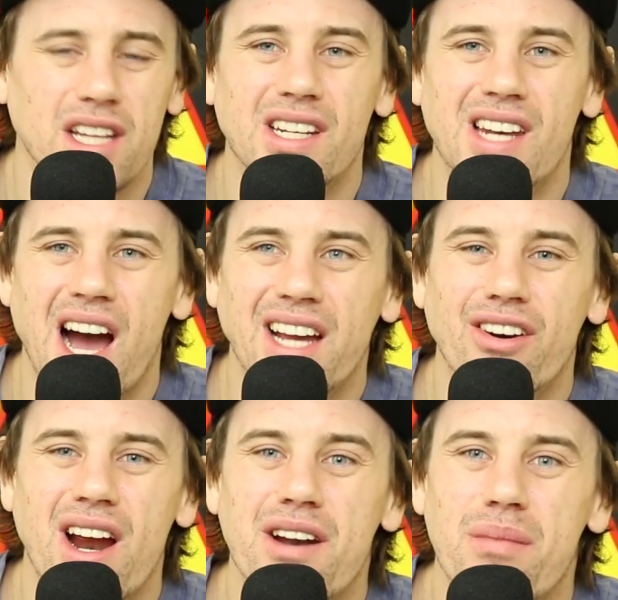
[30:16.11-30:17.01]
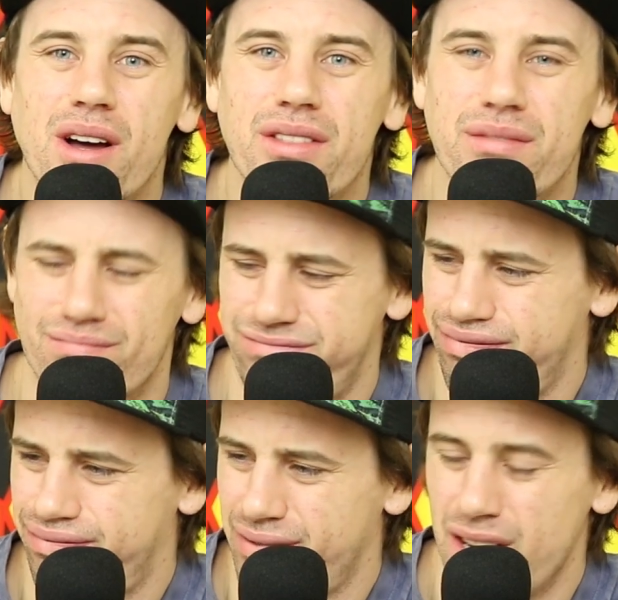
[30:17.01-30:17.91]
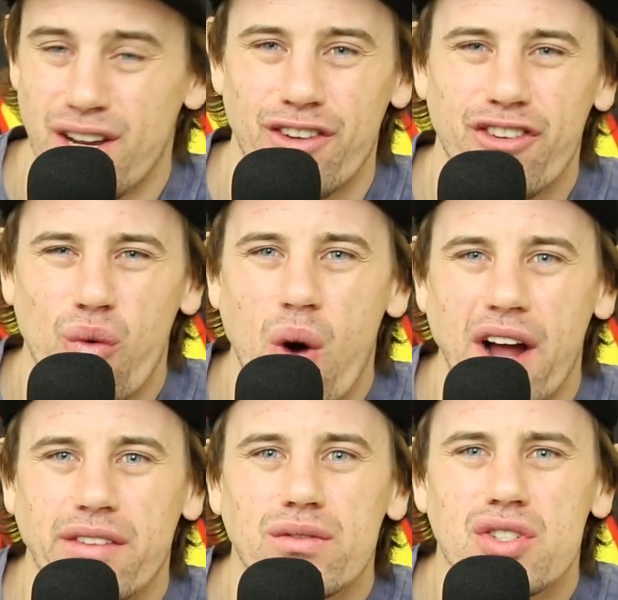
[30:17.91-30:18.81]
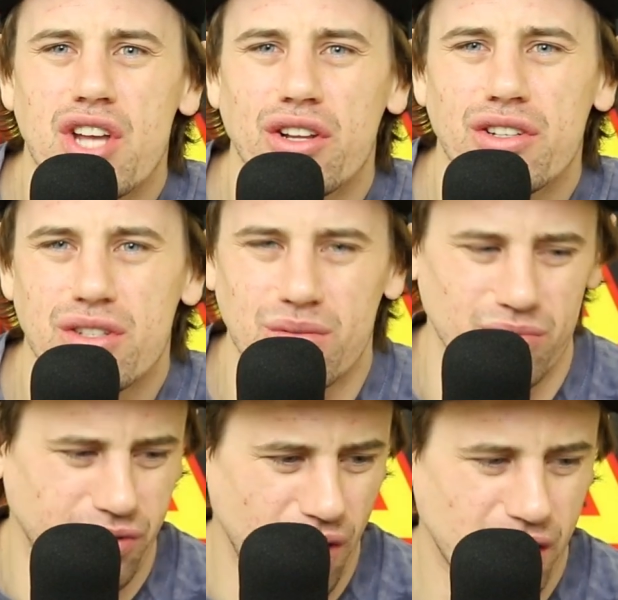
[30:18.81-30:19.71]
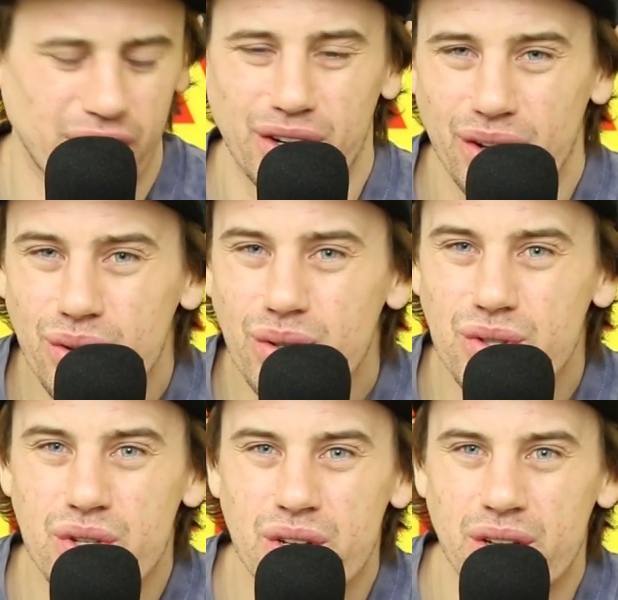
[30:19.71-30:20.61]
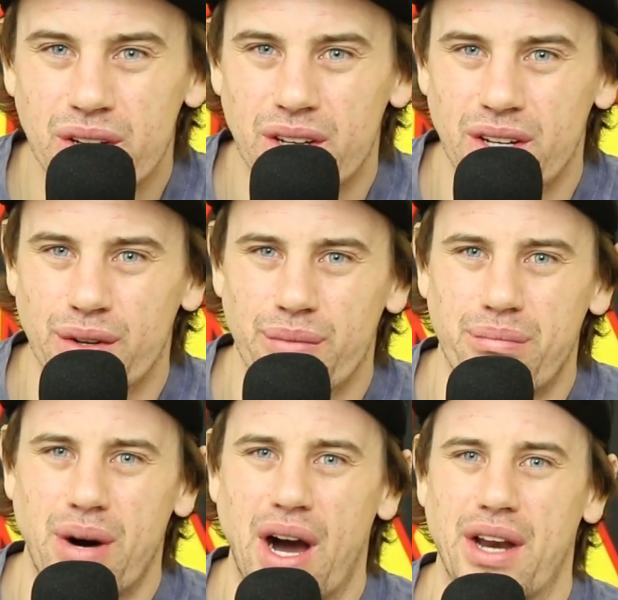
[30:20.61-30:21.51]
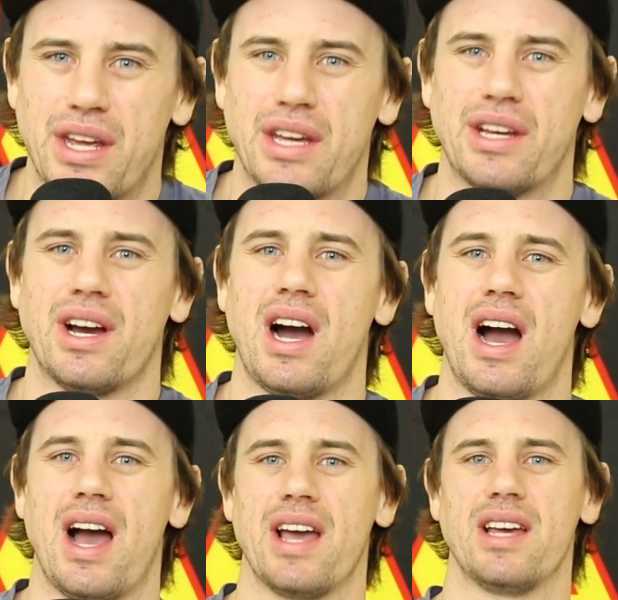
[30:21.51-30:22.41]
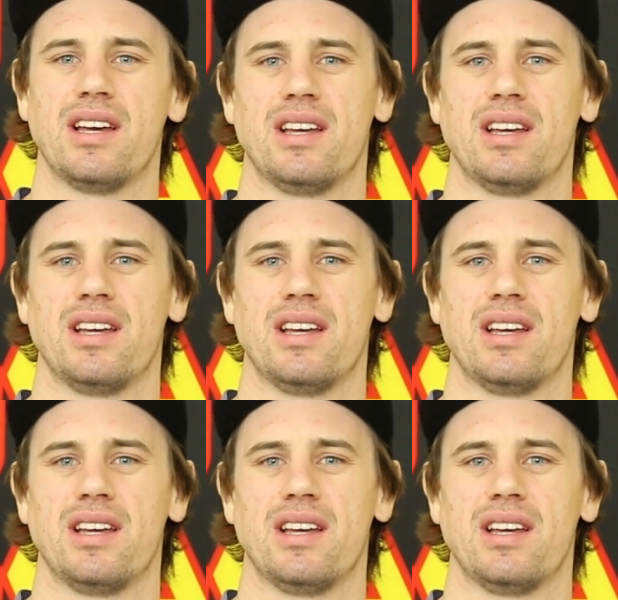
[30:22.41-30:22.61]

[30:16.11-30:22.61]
$9,000 a month? Pfft, for what? Selling some fucking nudes? Buddy guy.